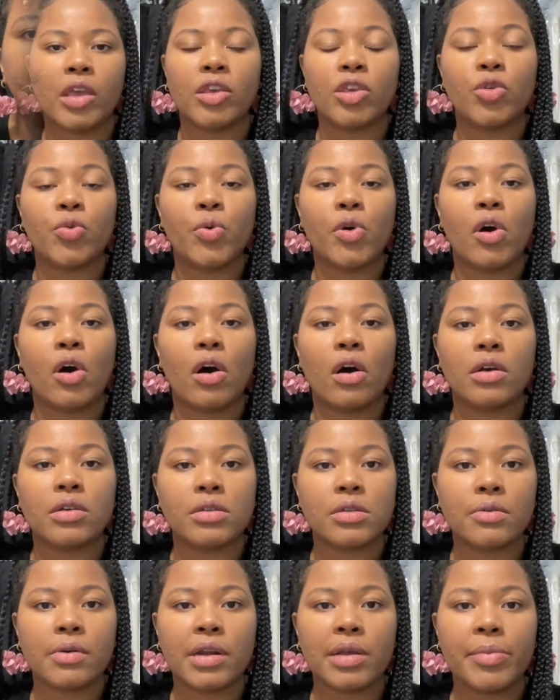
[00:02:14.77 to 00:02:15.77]
You will
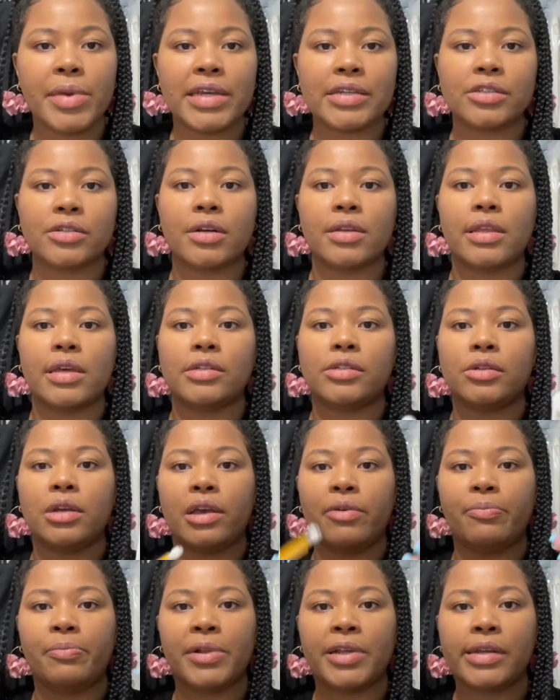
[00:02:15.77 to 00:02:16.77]
also want to make sure that you
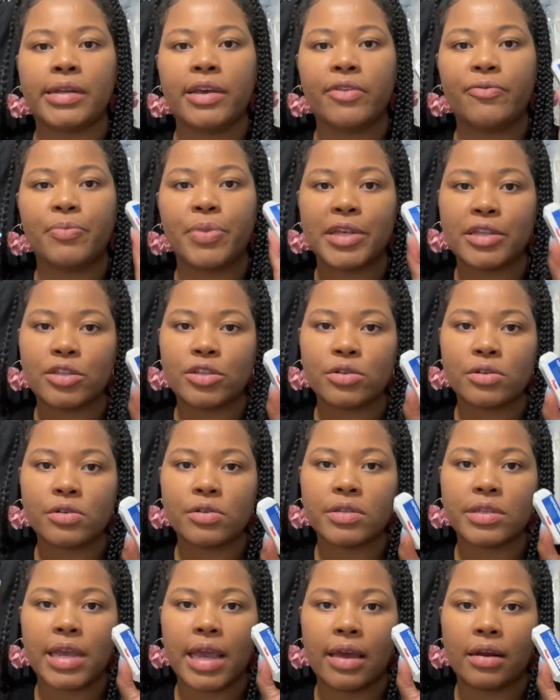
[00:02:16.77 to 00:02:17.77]
have plenty of
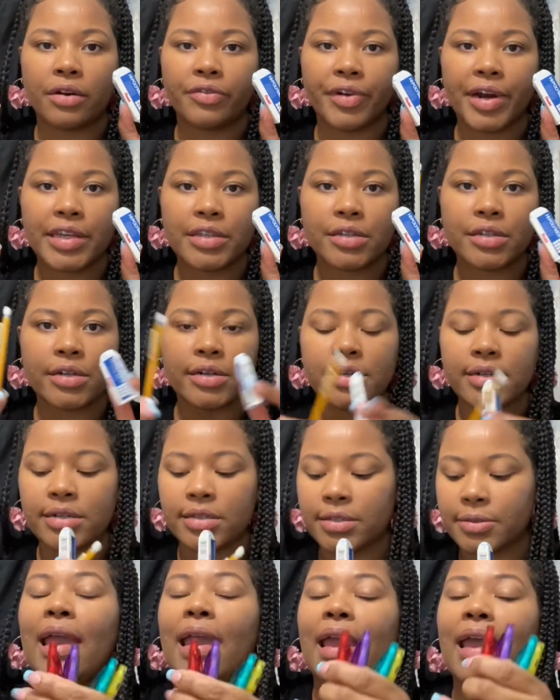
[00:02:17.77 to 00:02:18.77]
pencils and
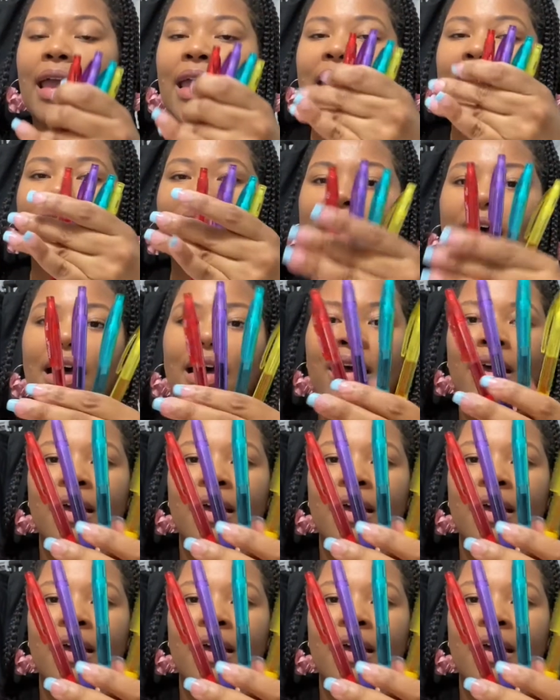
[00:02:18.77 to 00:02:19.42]
erasers, and